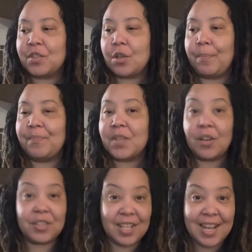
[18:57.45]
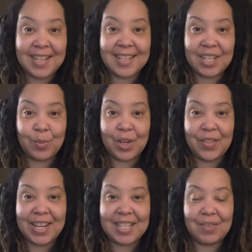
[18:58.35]
So I'll see you guys next week
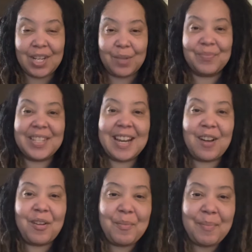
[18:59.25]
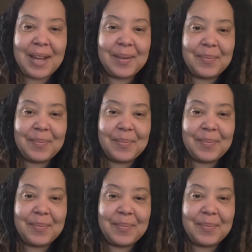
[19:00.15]
on the next video. Take care. Bye.